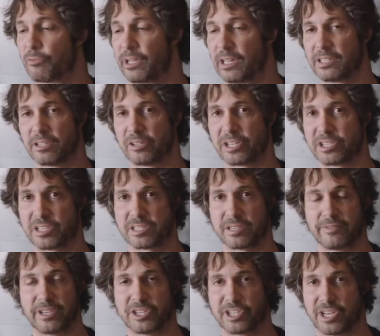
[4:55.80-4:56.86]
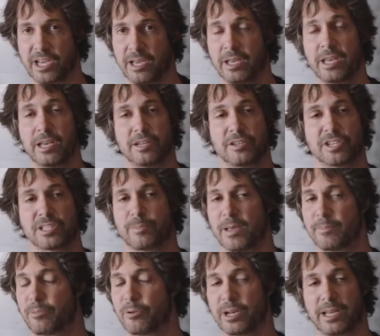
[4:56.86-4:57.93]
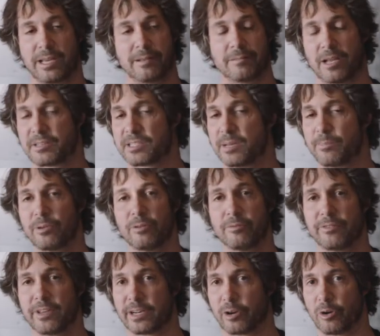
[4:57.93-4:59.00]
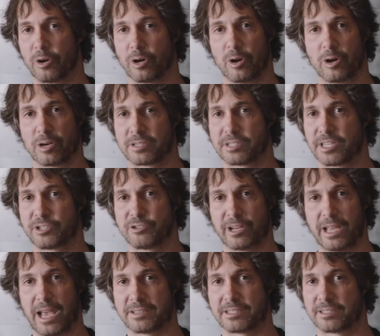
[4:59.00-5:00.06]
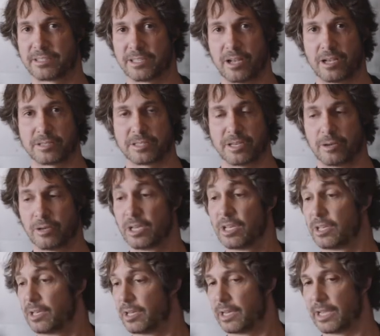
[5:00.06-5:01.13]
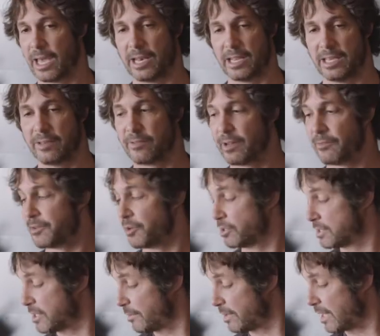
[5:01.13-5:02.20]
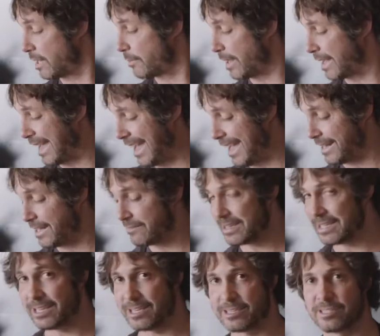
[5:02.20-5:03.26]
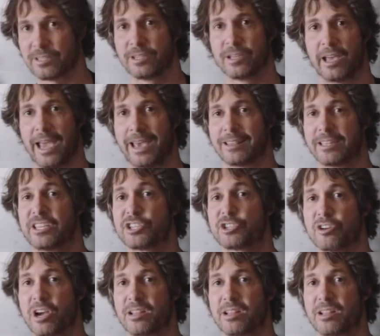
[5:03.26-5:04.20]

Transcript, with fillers: a really delicious ceviche just by putting a simple vinegar or citric acid sauce. So again, even if you're intimidated by any of these, at least